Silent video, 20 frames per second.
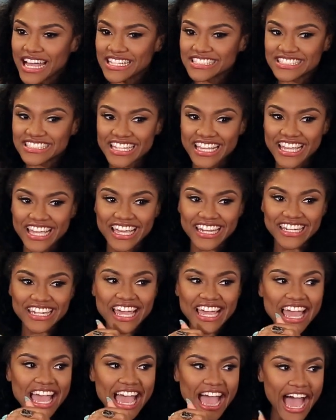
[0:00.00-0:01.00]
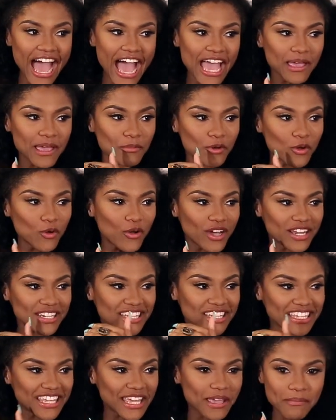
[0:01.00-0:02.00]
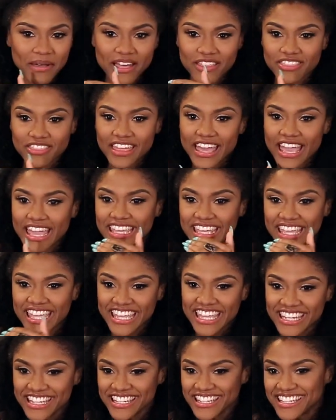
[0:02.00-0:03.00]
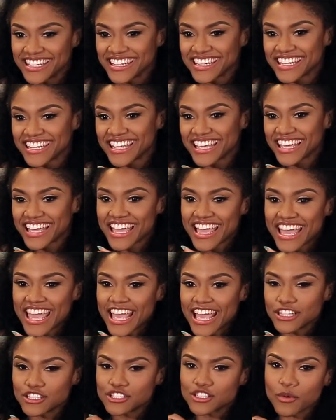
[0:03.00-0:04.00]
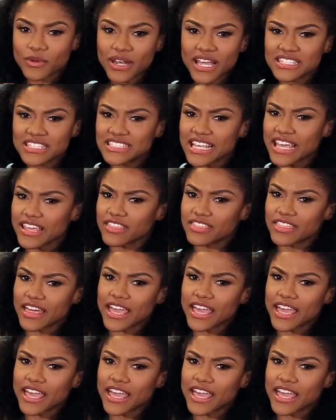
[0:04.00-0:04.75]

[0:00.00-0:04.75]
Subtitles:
I said, I am going to get my thing eaten. And so when I say